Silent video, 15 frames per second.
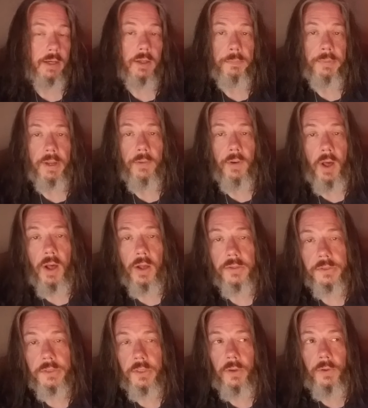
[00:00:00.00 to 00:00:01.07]
but I would
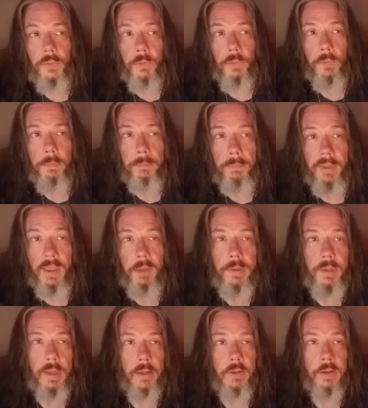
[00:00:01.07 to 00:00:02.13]
also maybe
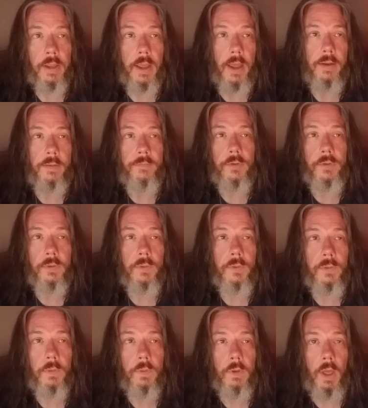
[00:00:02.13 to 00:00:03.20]
like to kind of
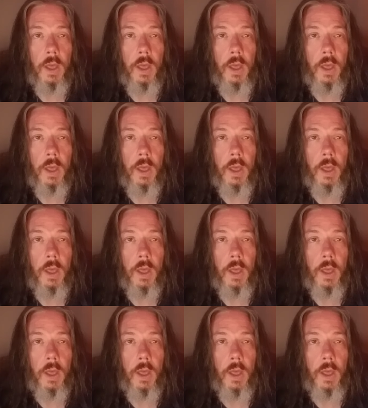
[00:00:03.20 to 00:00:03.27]
do